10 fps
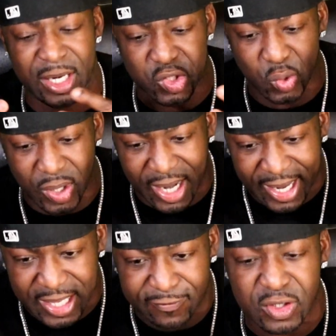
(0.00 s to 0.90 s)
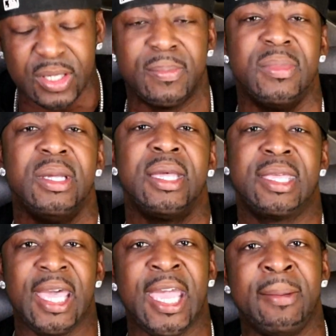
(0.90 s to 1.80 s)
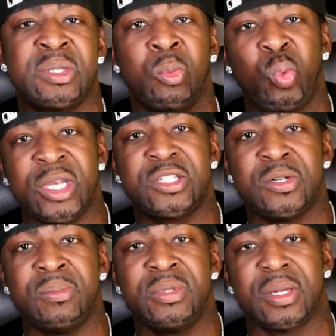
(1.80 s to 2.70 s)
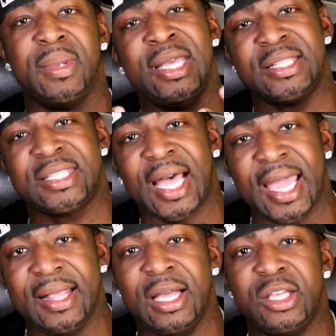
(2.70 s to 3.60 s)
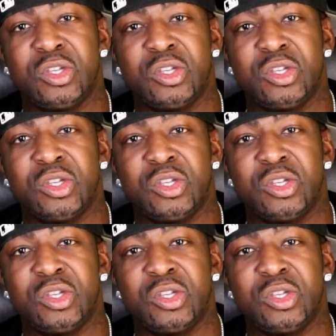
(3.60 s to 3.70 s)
make sure I give you some game, some wisdom, some insight,